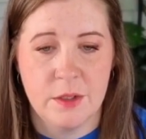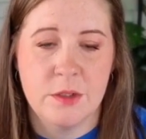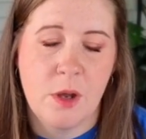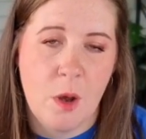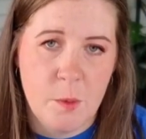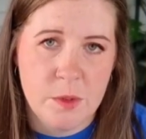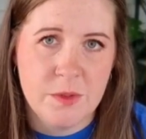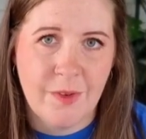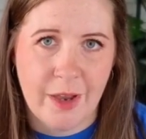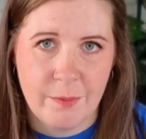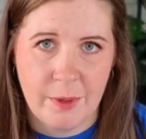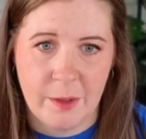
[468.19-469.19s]
It's almost
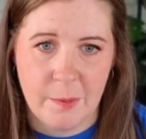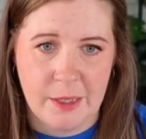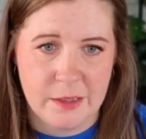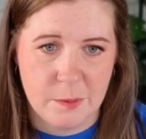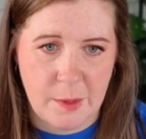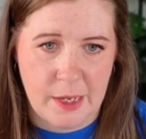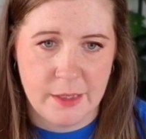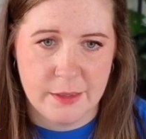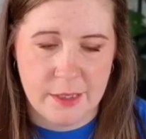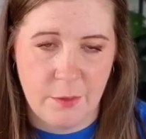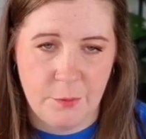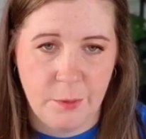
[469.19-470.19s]
5 megabytes by
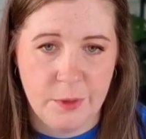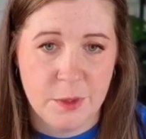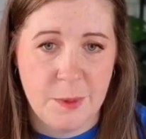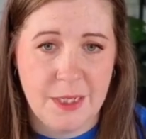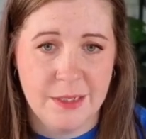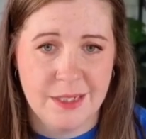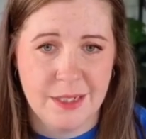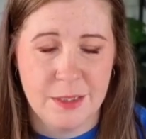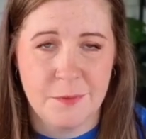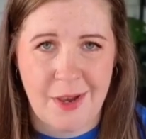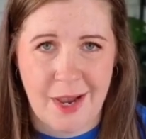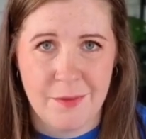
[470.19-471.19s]
itself, which means it
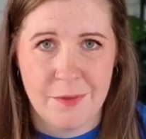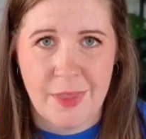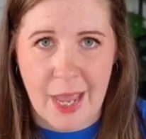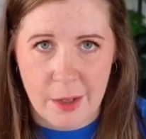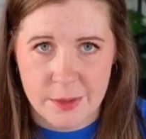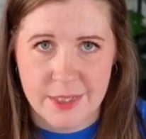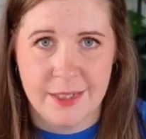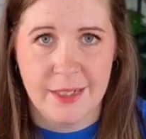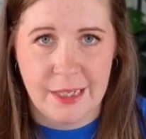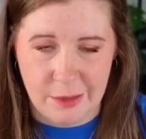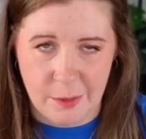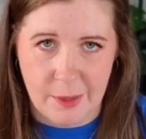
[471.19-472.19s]
is 5,000
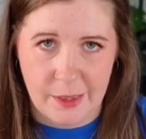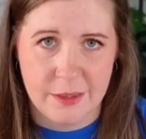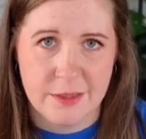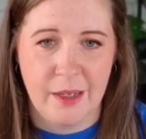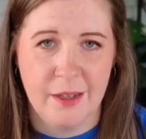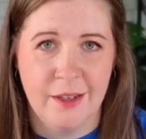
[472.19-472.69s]
kilobytes.